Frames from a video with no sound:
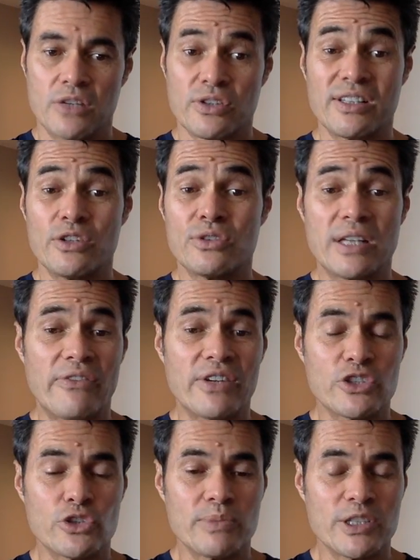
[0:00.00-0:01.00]
So I think you
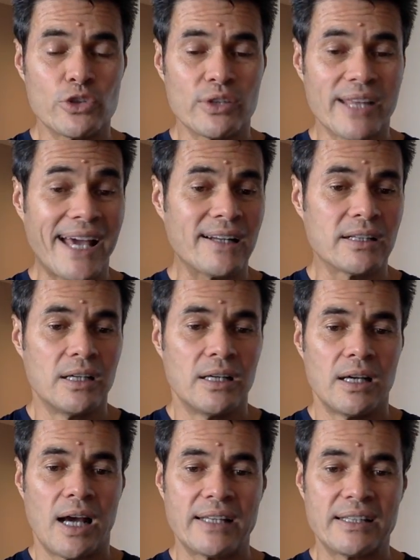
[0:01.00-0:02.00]
definitely should be doing that.
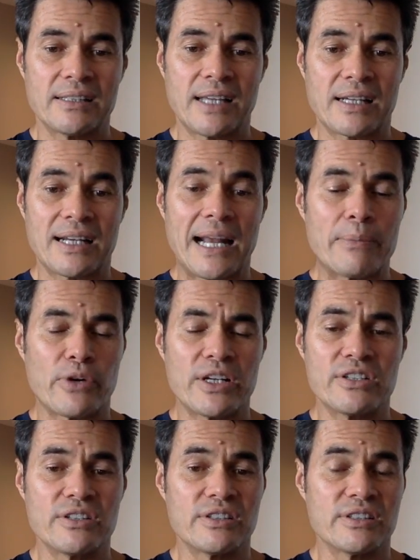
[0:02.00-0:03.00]
I think that
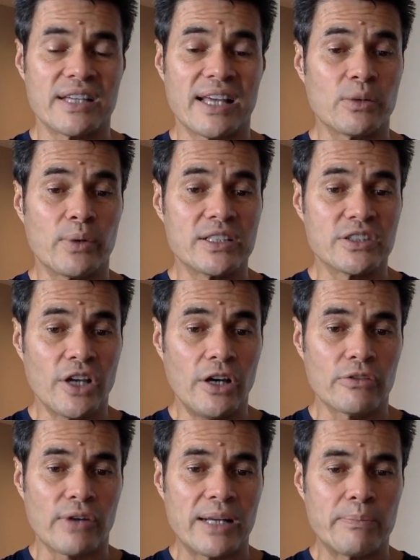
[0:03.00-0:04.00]
collaborations is the other way to
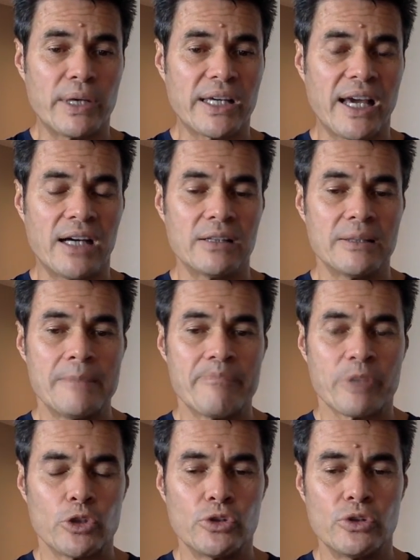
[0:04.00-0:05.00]
go, right? Pick out
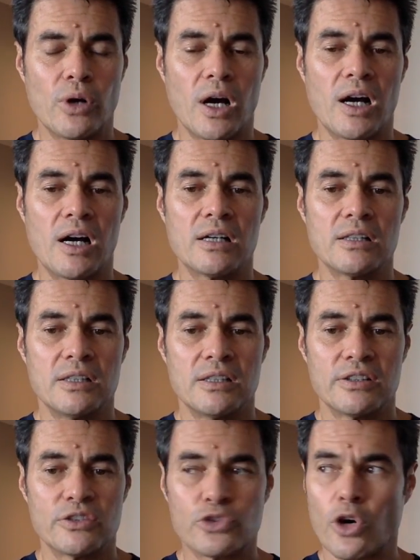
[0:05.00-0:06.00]
who are
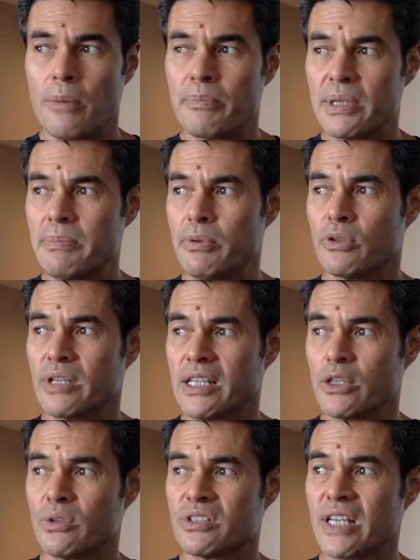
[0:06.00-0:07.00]
the top people
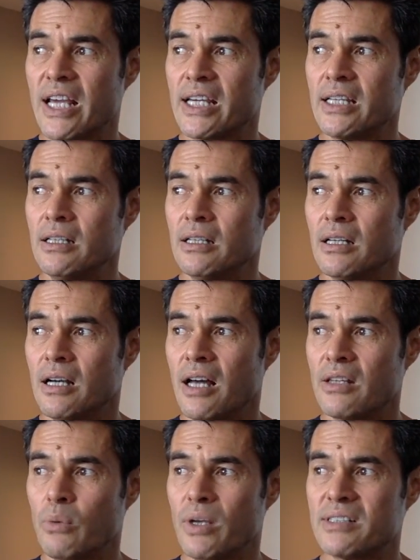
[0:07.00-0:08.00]
that you would say
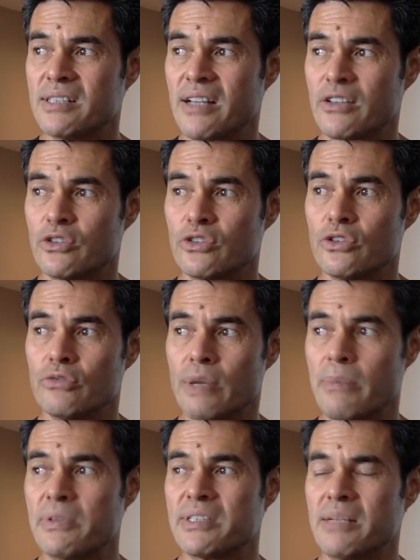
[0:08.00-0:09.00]
are the ones that to you
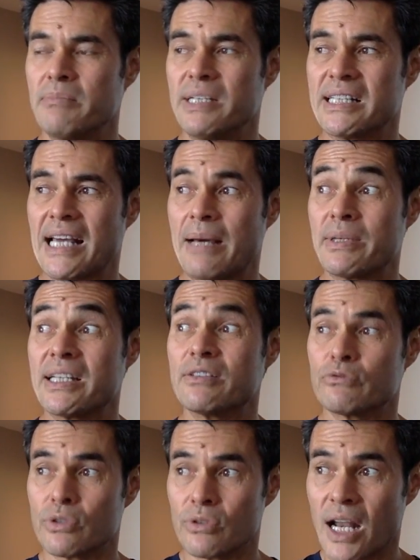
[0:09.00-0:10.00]
represent Mini Gabby
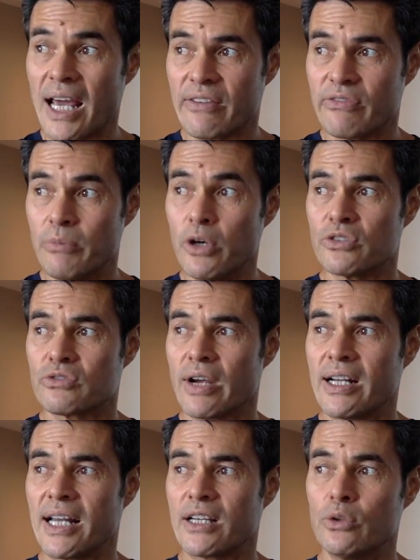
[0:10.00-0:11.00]
in real life most,
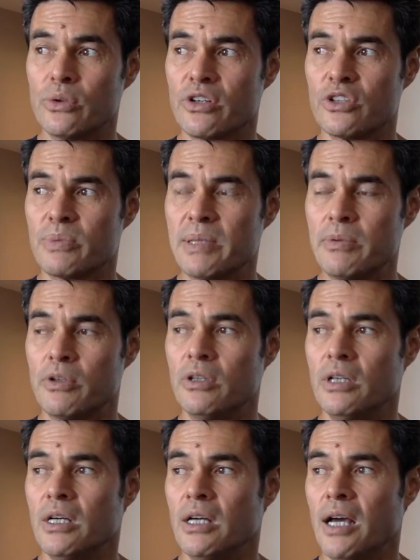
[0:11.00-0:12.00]
right? Like, who are those
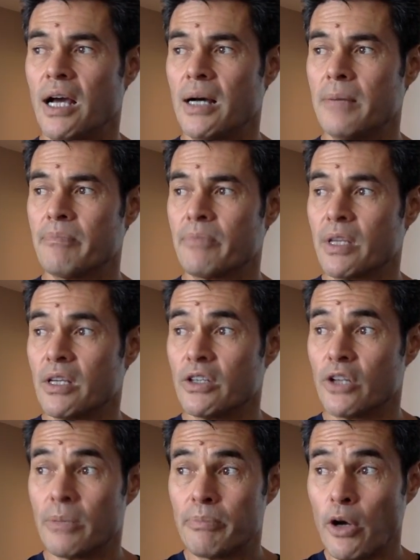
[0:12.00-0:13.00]
people?
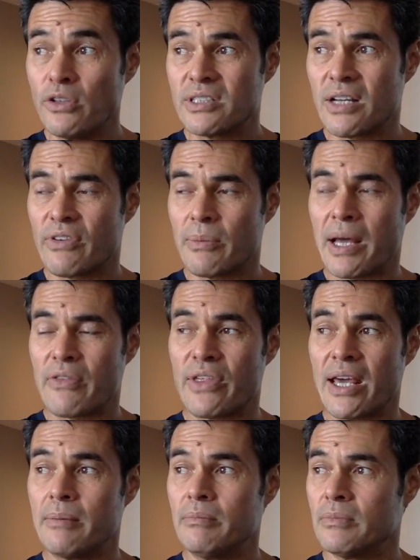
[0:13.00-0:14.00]
Post stuff about
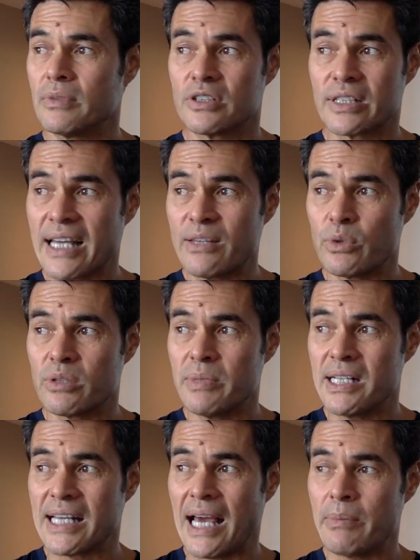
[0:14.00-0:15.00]
them together with
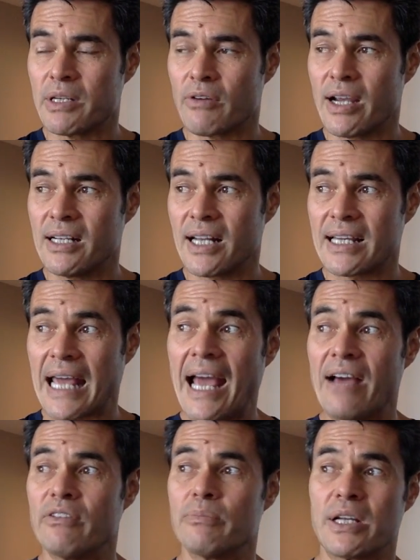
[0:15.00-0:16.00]
Mini Gabby, right? Like,
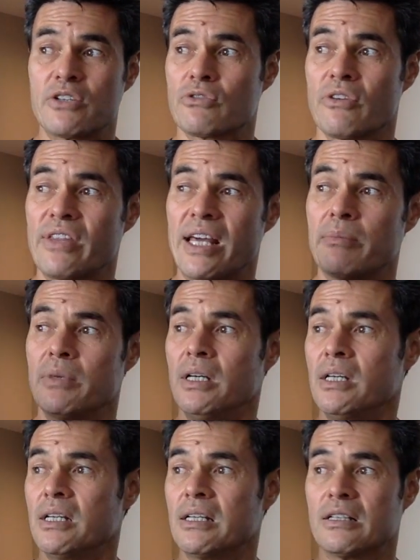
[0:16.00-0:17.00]
have a picture of them
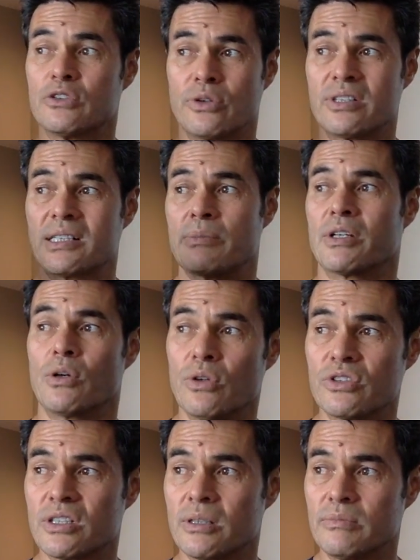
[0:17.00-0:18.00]
doing something
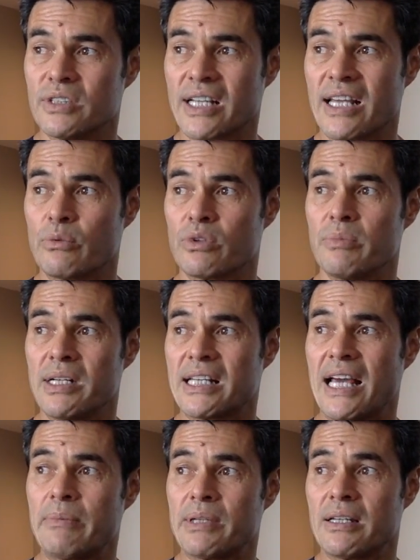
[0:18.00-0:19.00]
awesome together with Mini
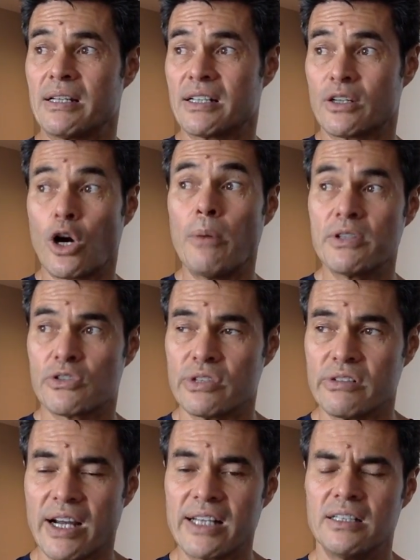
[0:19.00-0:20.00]
Gabby in your
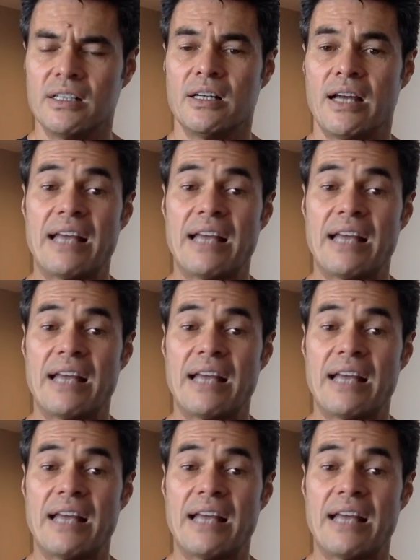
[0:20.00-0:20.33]
commentary, right?